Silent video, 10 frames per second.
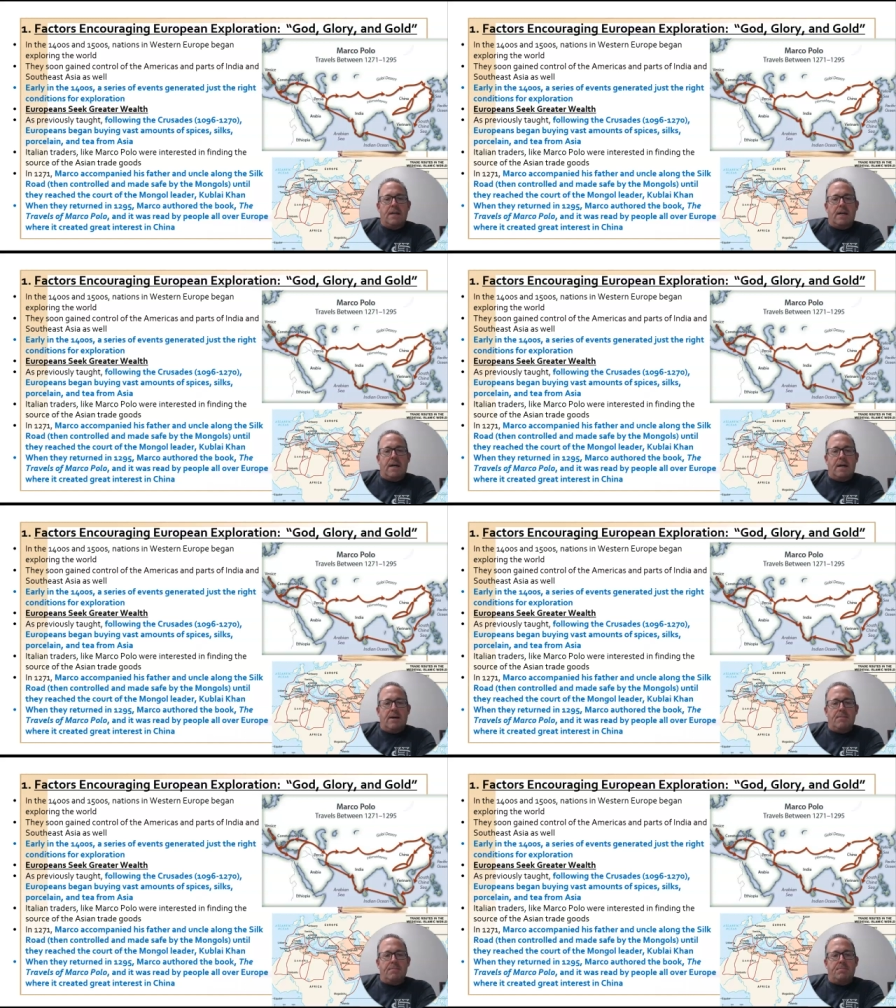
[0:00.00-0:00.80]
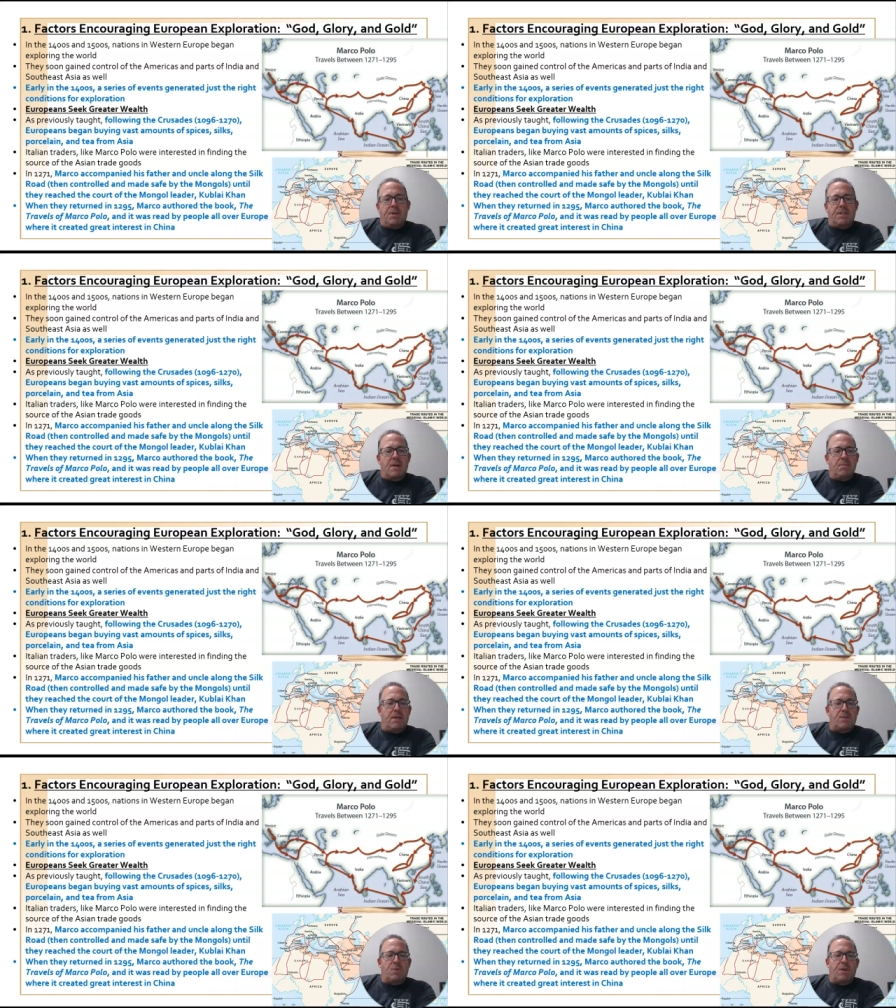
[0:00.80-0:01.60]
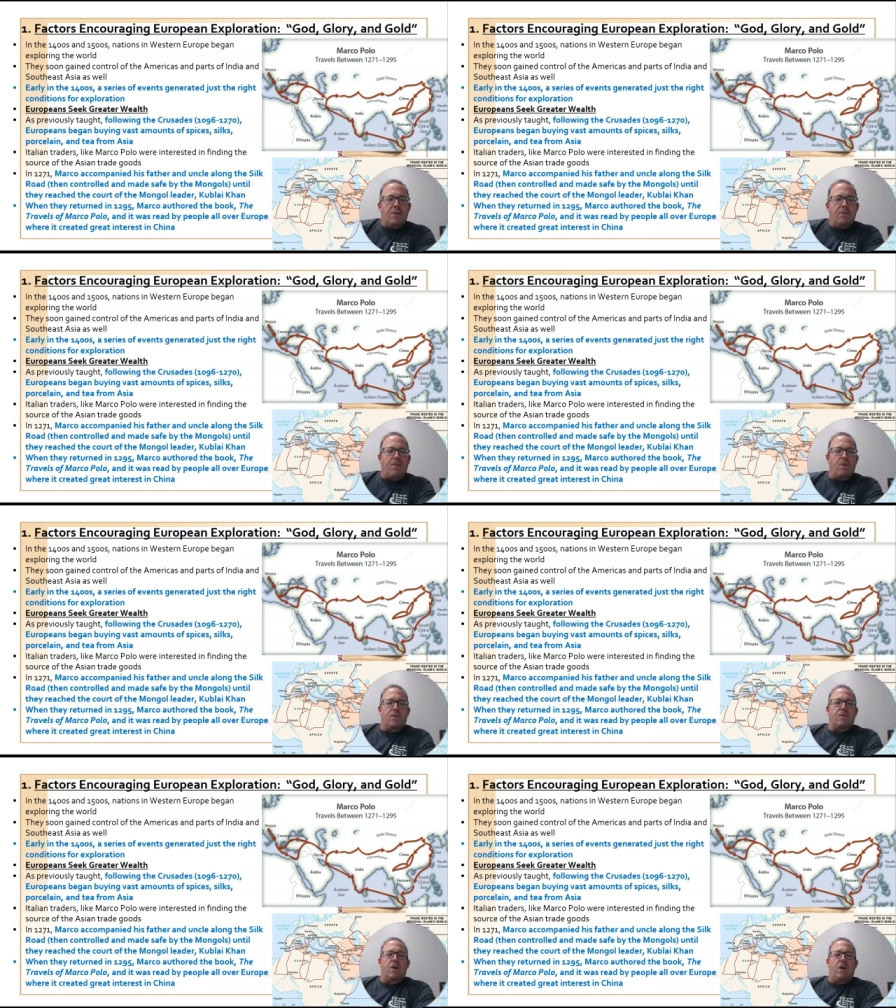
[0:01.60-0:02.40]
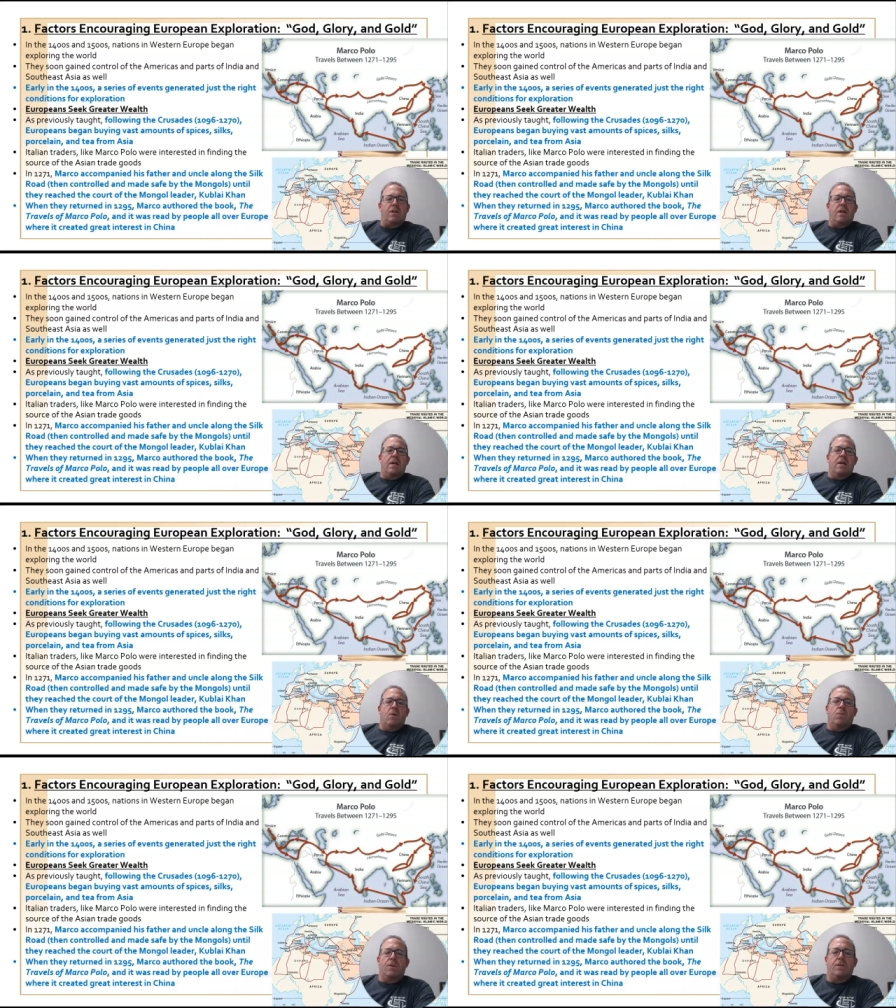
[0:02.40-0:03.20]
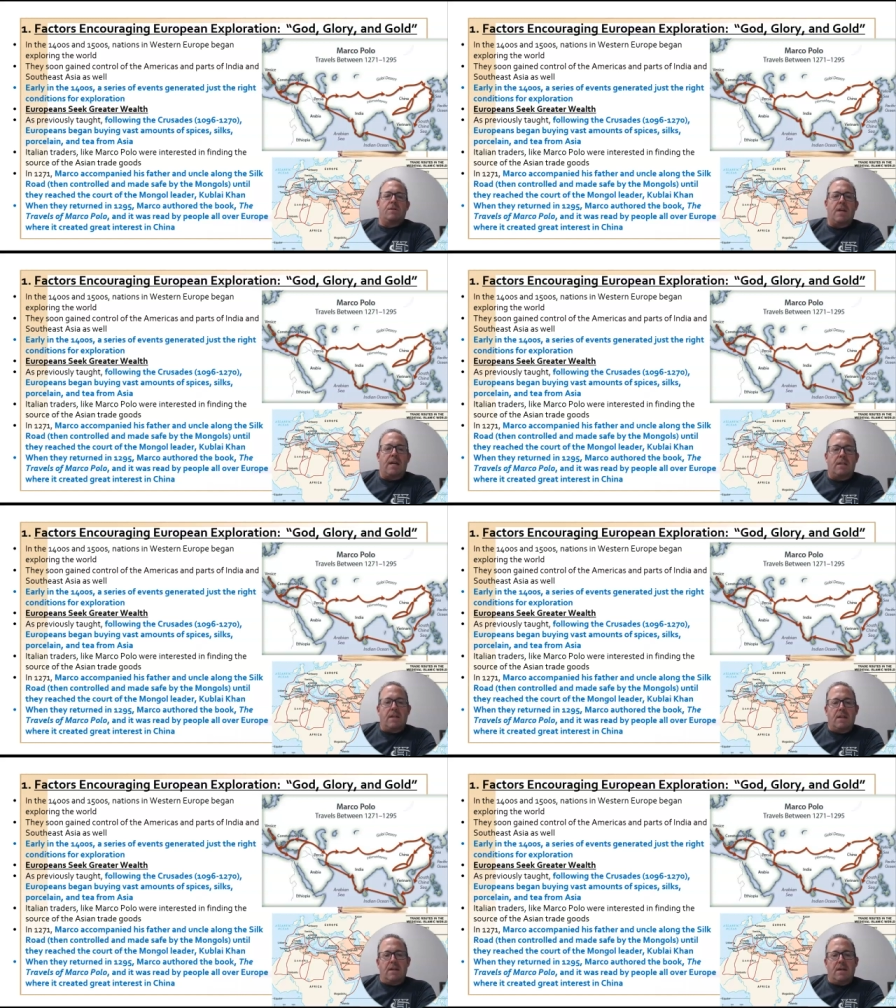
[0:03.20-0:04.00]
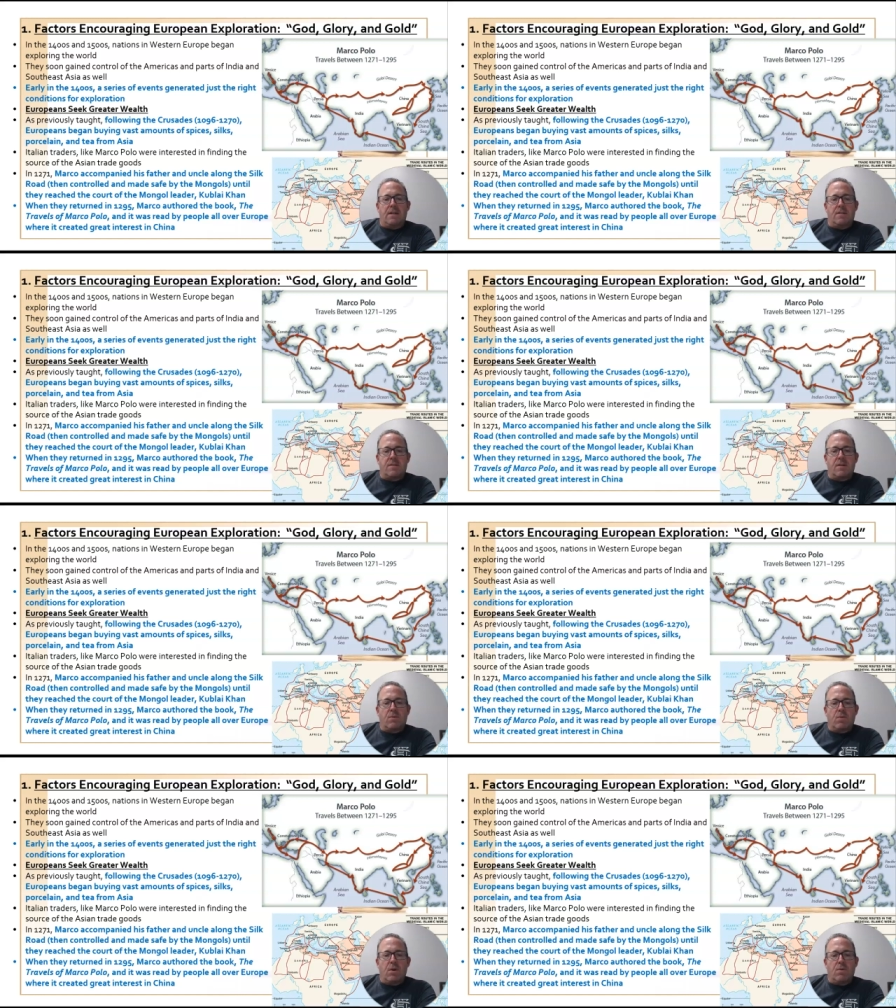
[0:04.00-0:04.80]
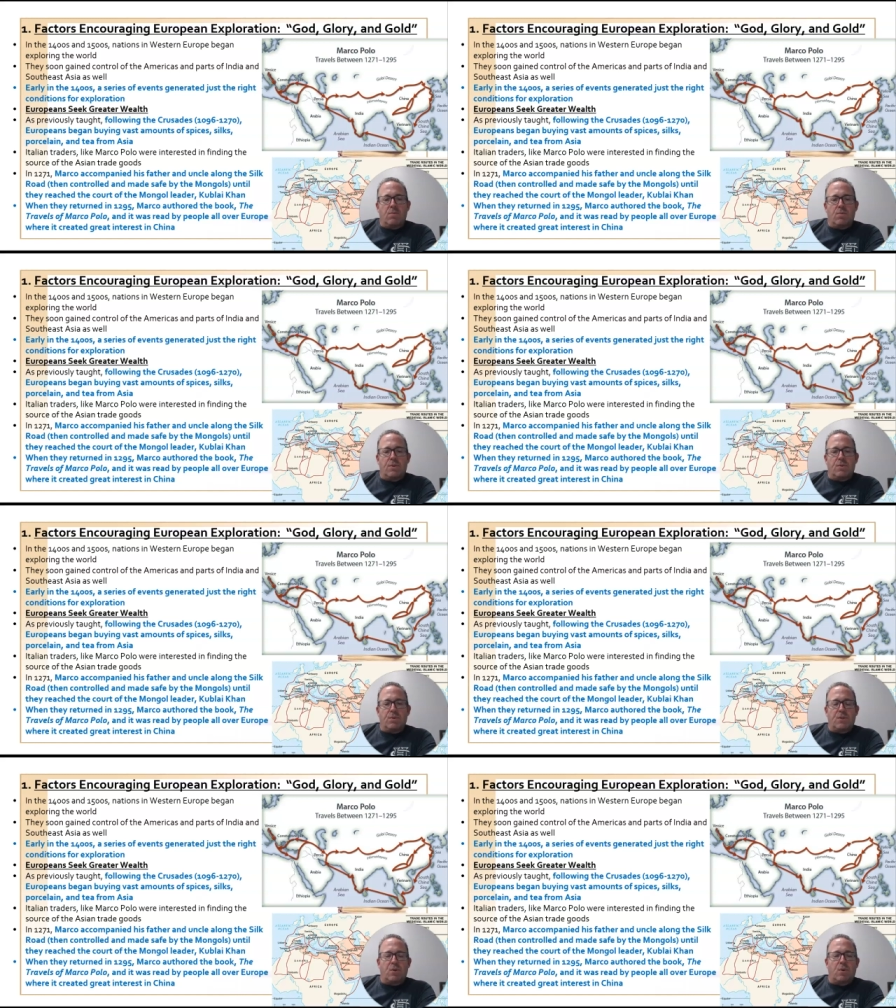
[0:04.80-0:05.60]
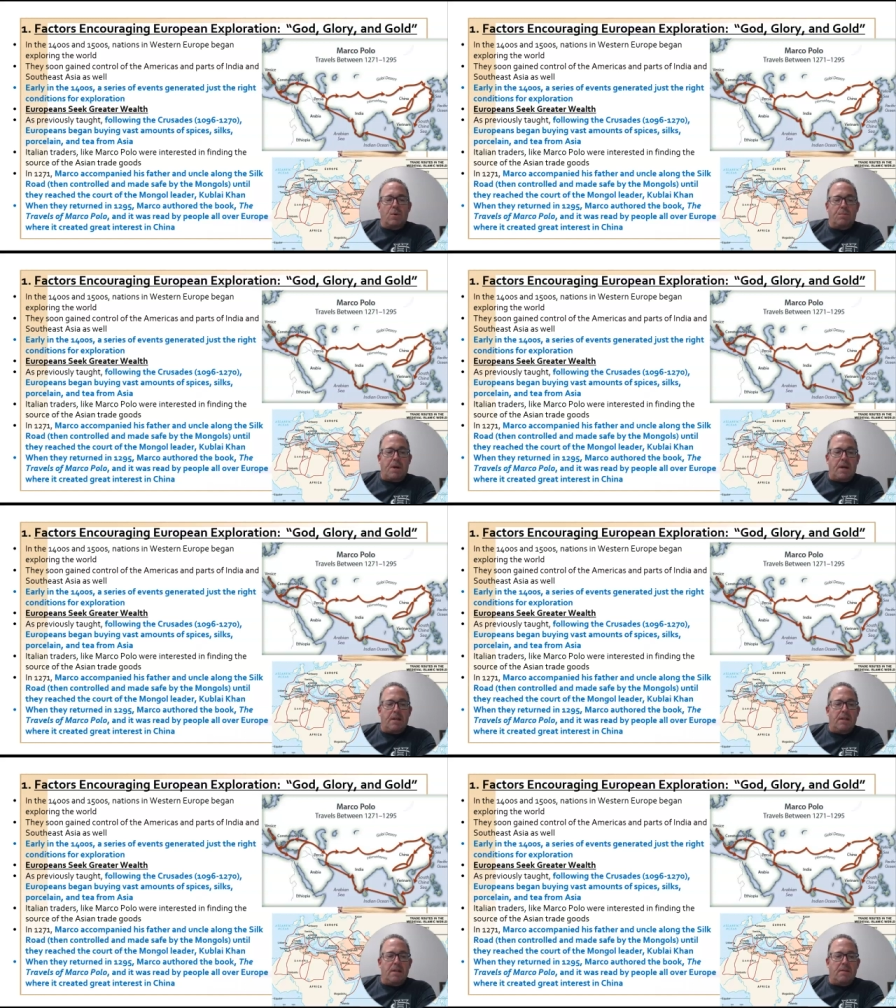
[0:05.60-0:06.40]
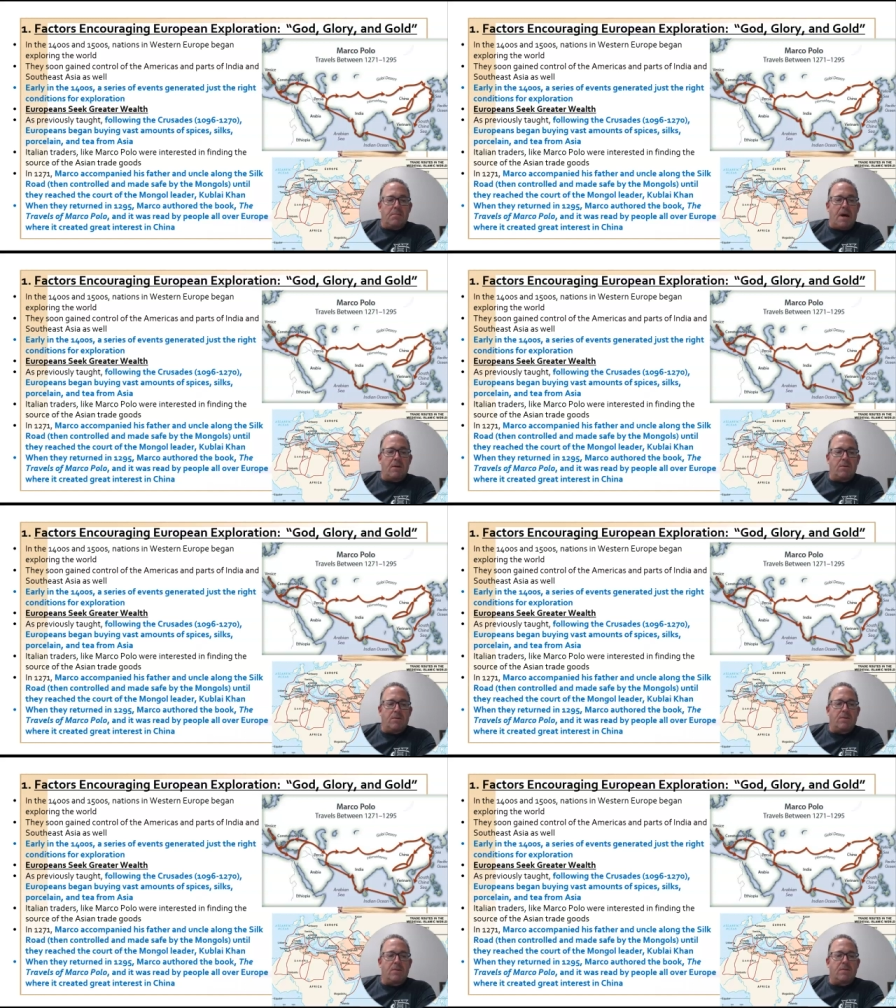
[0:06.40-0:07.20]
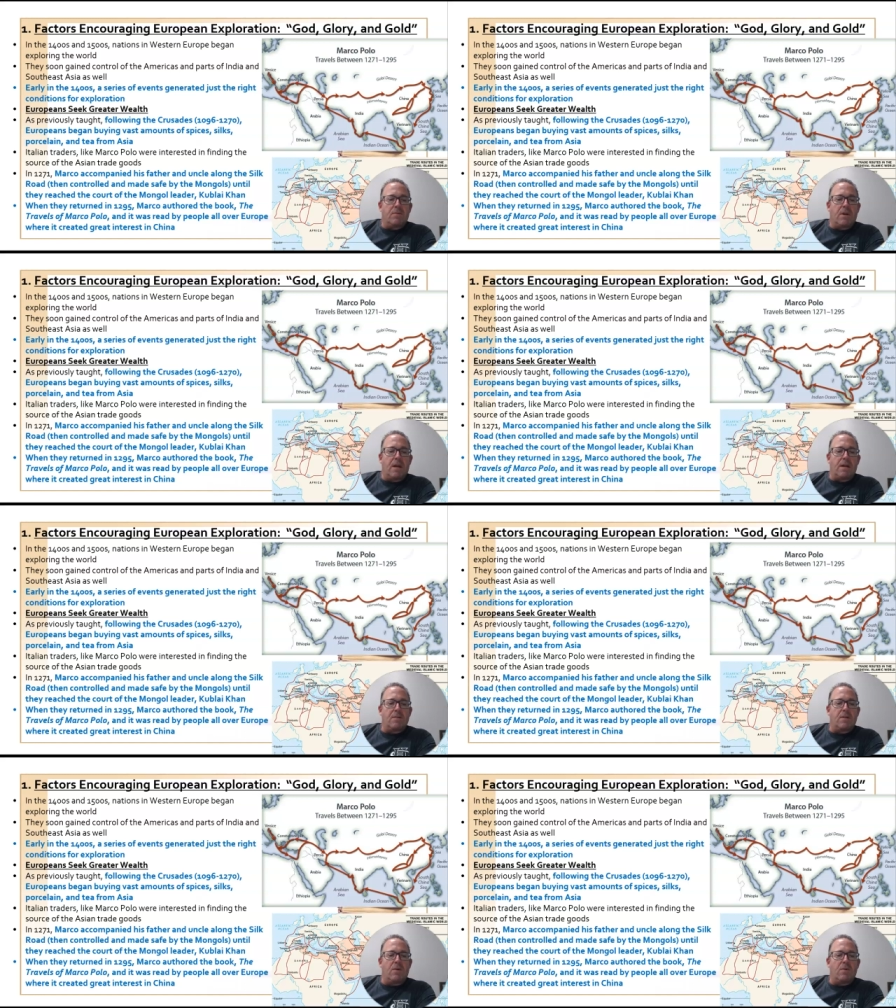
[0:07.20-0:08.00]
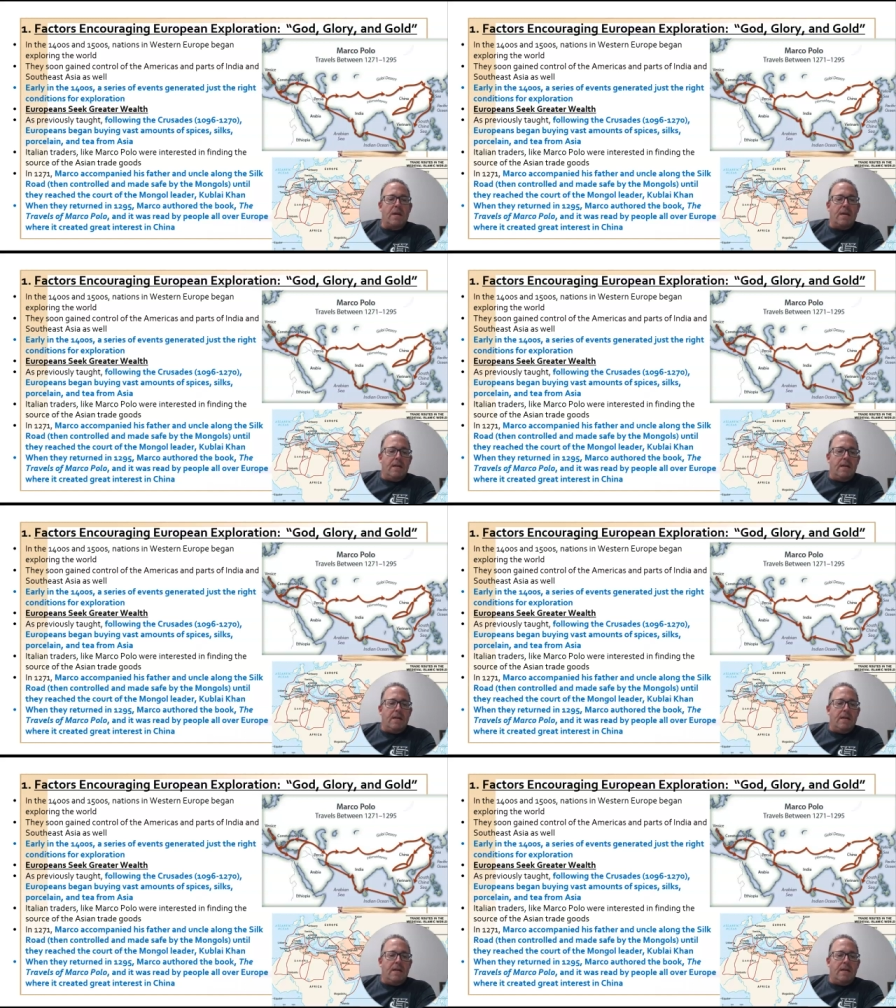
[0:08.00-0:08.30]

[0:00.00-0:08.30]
Um, but something else we need to focus on was that the uh, Silk Road was restored by the Mongols. Okay, so